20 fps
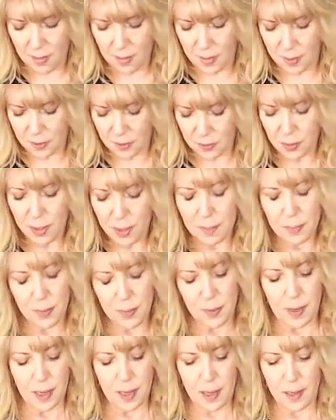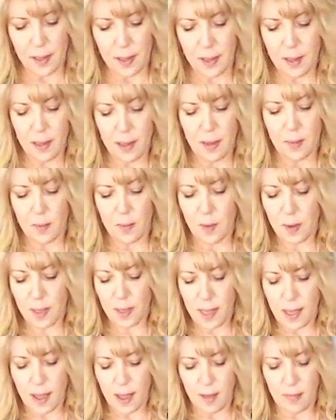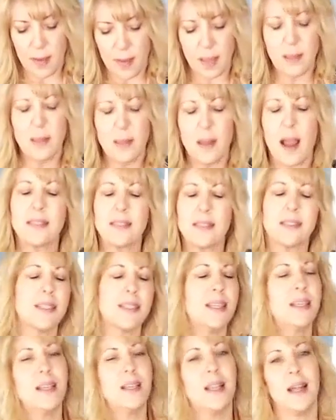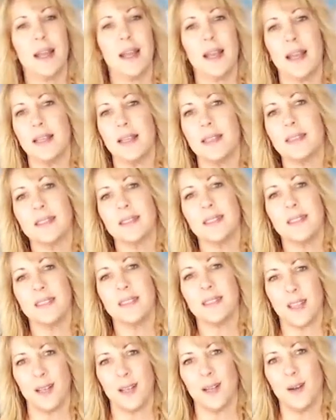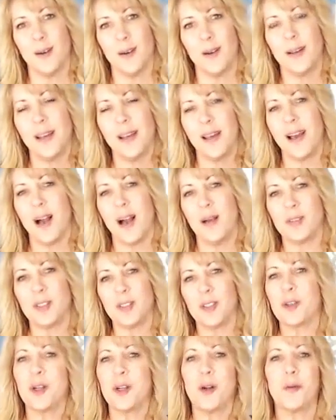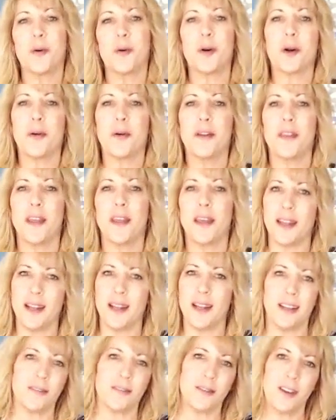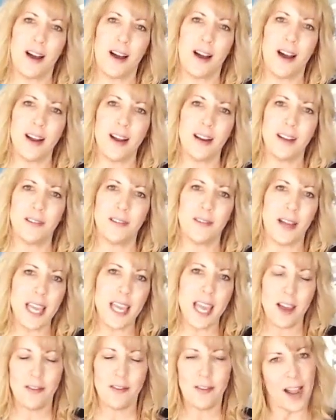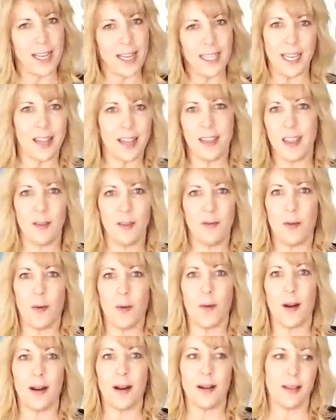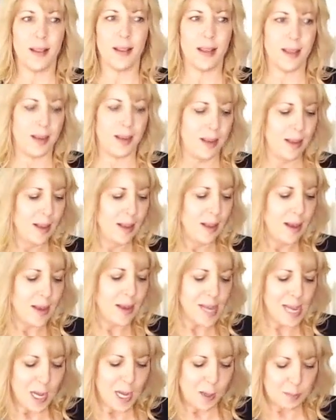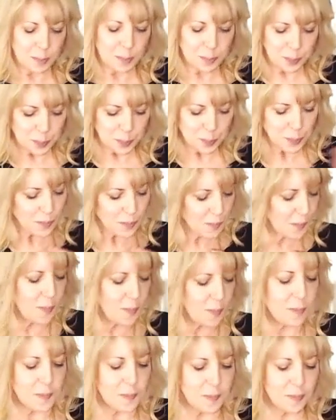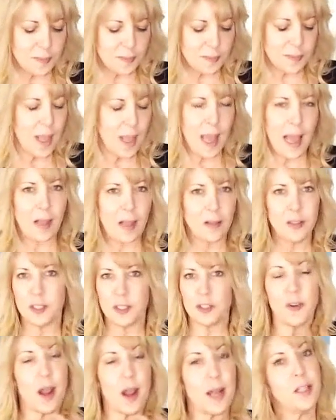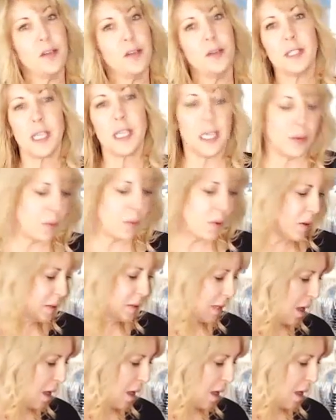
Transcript: But it's really pretty, really heavy, nicely glazed. So I'm still going to work with it. And if not, if I can't find anything for it, then um, I'll just try to use keywords.